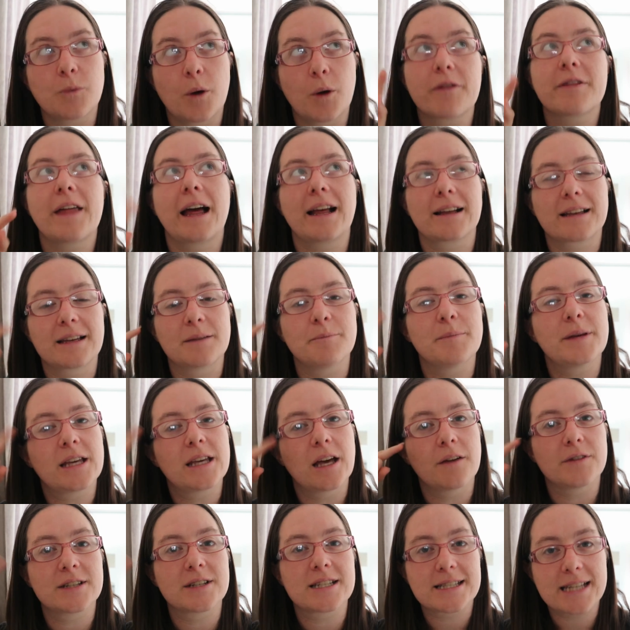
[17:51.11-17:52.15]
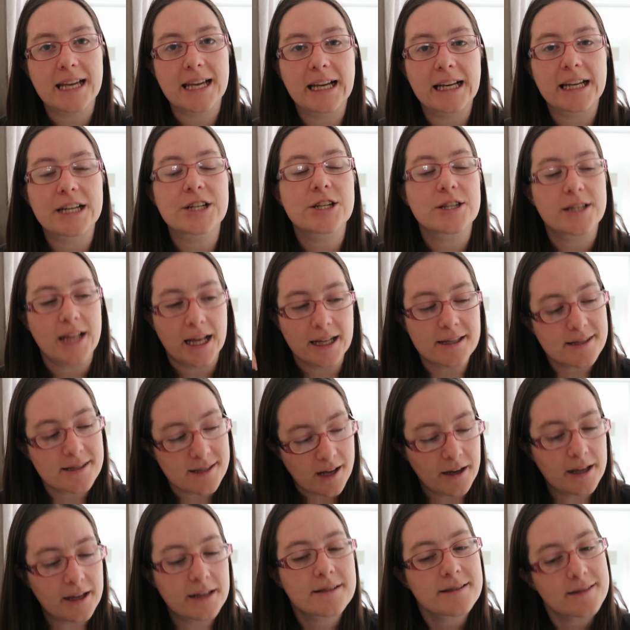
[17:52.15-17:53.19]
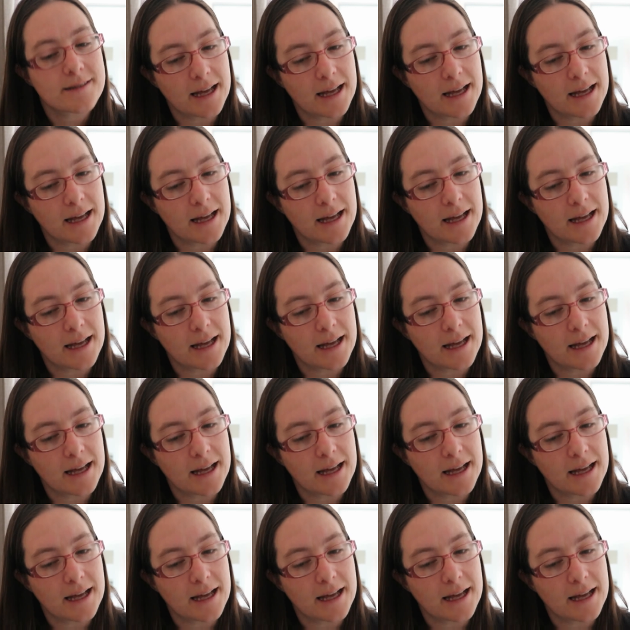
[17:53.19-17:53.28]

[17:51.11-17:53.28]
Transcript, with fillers: well that can be covered as English, that's science,